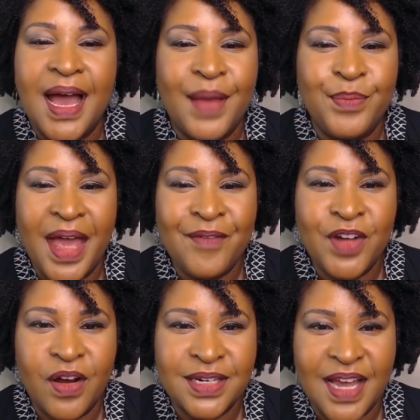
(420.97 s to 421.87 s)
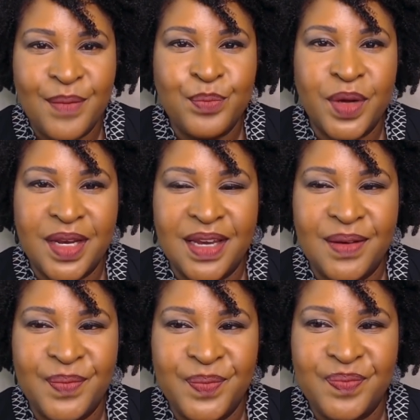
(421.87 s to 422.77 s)
I'm having a hard time
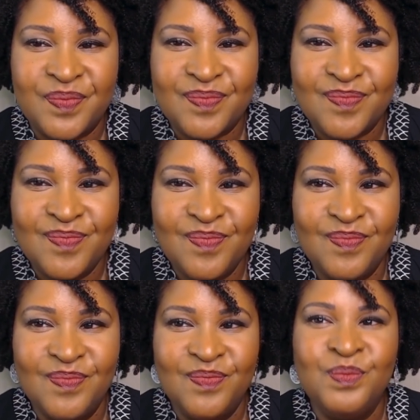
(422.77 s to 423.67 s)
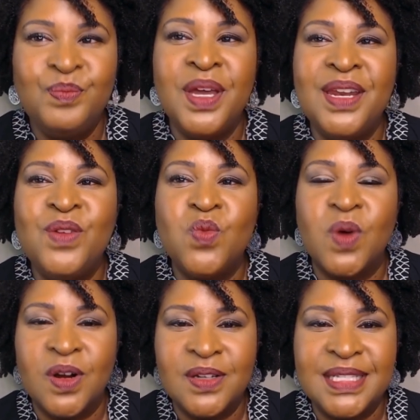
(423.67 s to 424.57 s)
putting putting
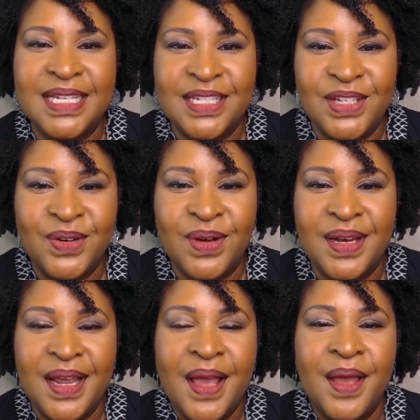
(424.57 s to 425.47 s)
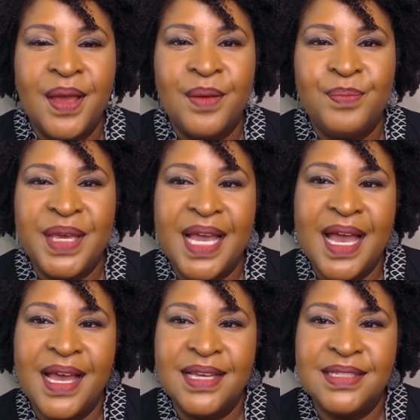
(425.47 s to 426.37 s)
words into it
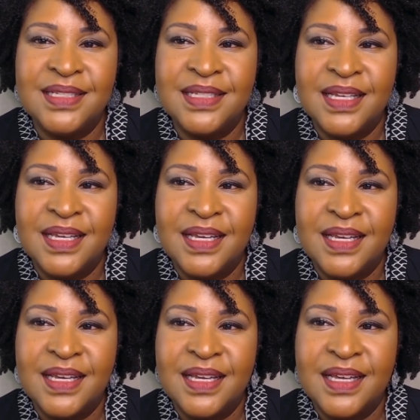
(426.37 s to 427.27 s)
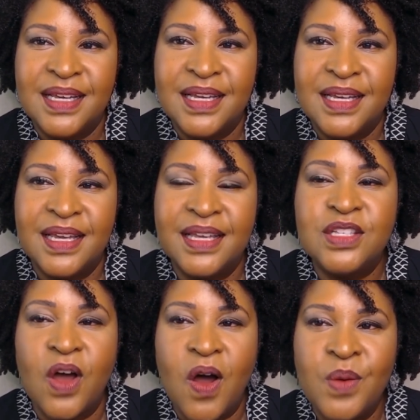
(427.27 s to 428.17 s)
because it's
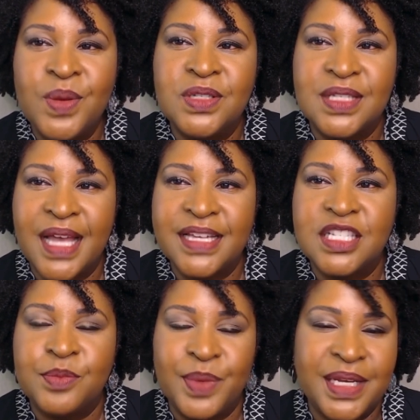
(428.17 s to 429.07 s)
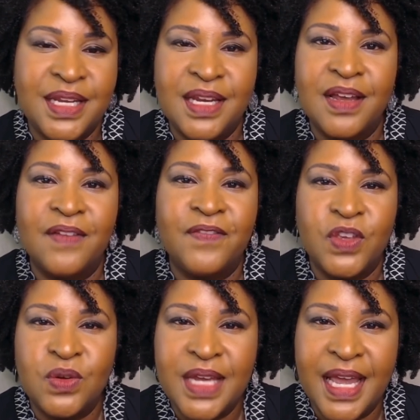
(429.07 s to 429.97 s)
almost like spending a
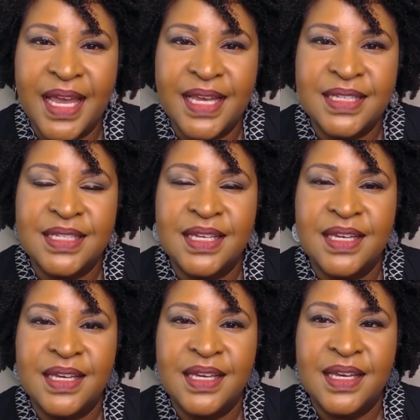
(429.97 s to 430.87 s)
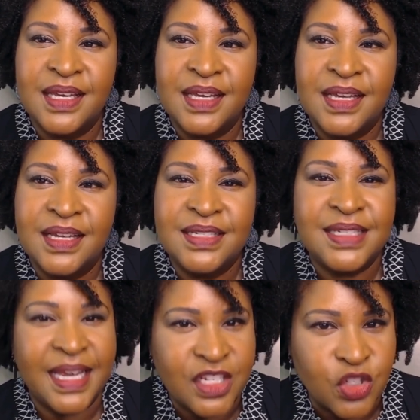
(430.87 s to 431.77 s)
few days
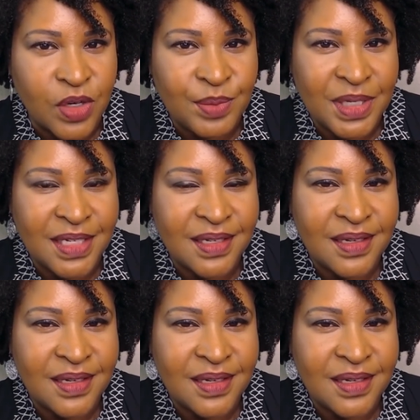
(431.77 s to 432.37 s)
daydreaming.